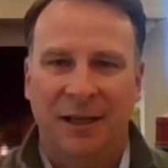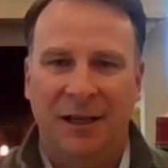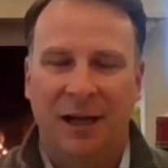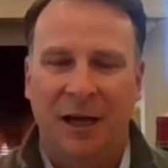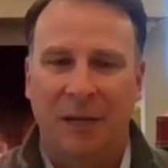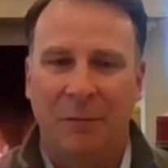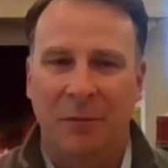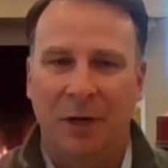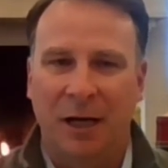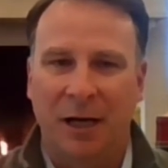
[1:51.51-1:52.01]

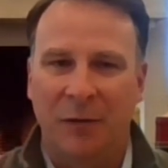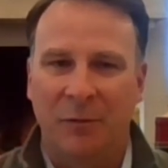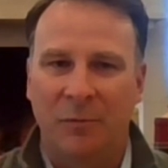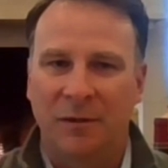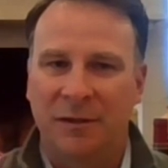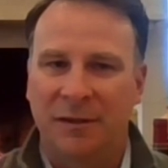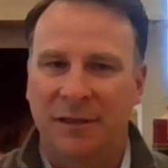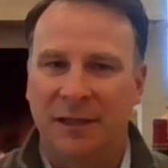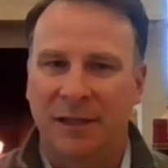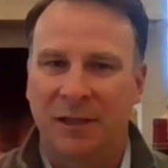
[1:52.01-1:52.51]
Uh, but I
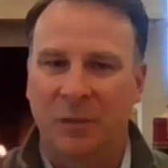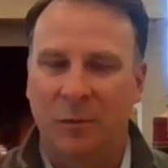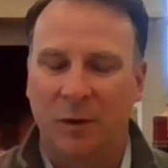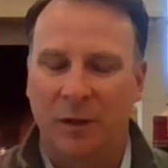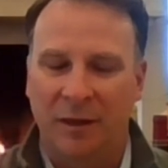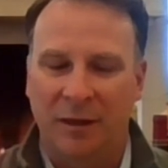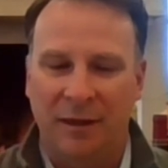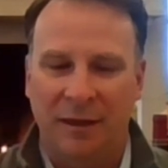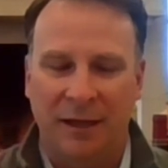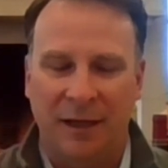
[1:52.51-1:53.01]
will say that
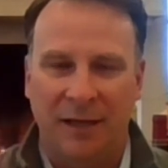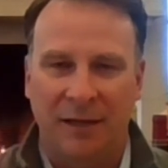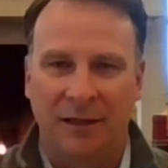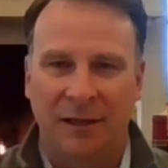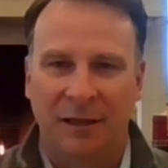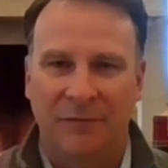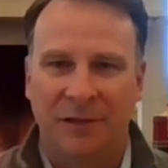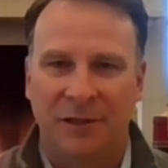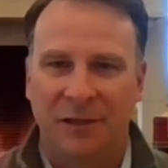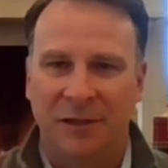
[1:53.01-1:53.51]
one thing I
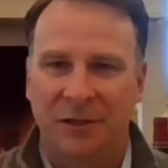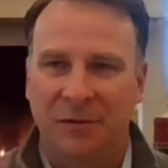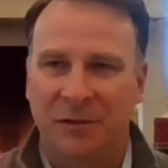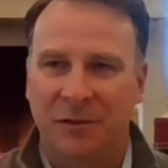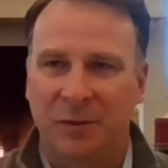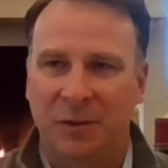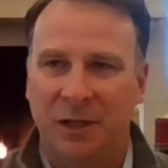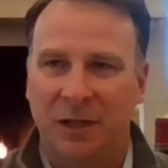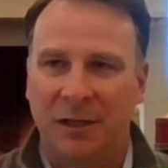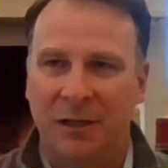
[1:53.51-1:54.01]
love to do
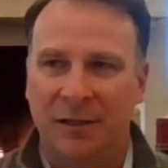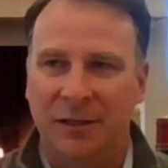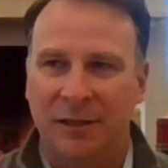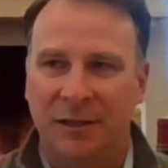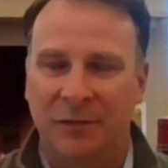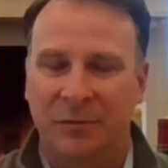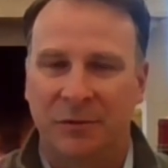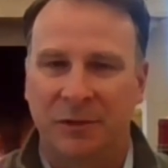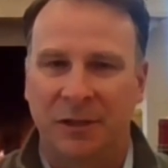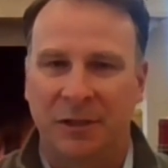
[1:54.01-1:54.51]
as well is,
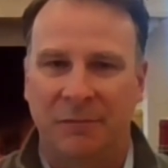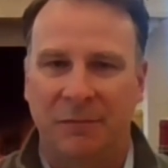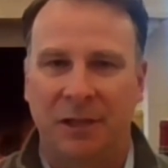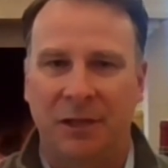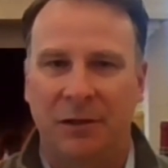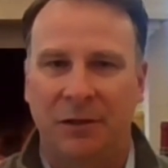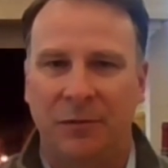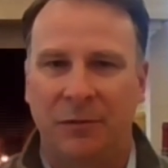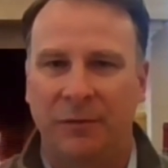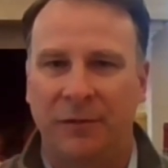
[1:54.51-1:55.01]
is really, you know,
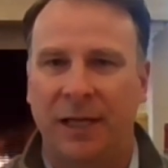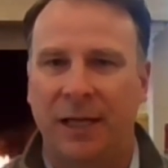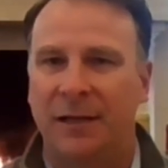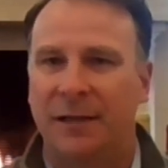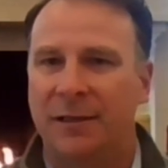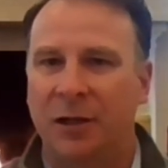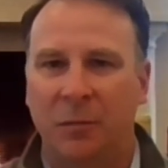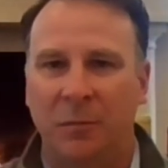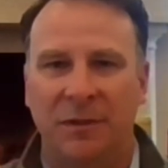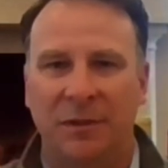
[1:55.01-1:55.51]
you've got
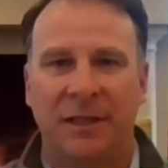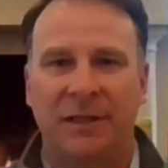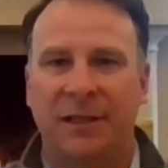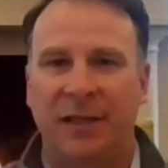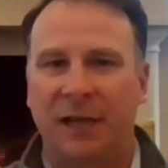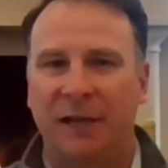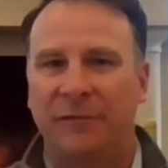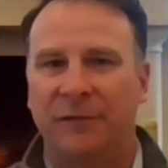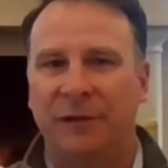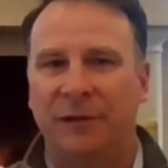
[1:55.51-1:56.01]
a, almost a
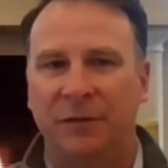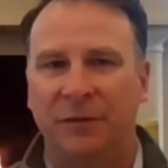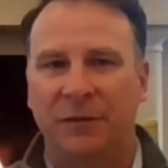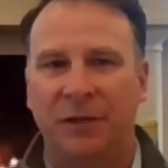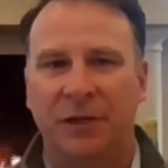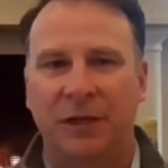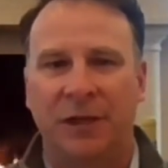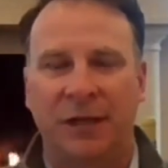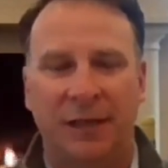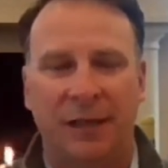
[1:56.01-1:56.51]
day full of
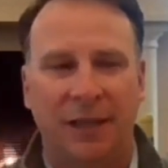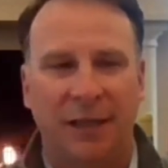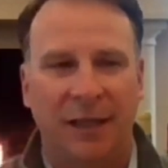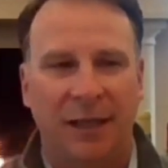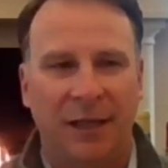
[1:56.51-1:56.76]
cooking.